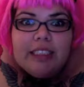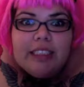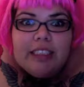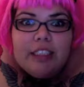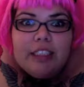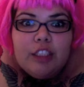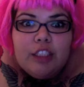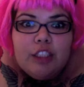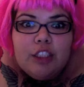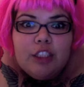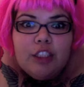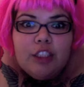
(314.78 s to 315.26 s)

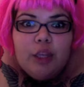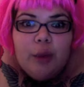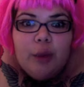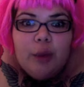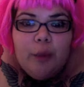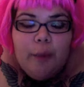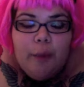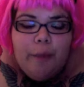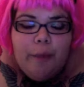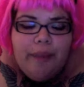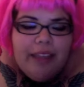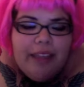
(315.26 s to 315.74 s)

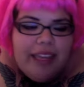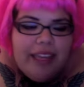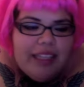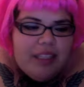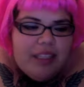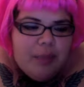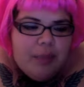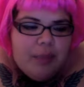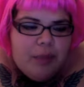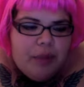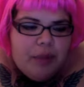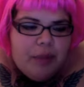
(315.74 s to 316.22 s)
So
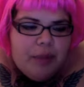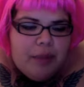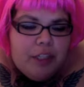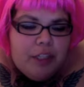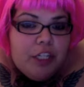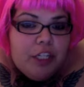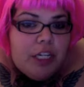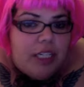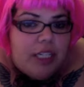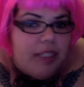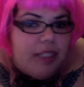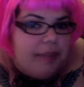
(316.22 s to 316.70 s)
that's pretty
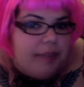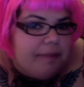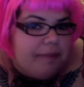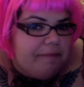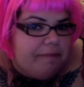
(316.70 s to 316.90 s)
much it.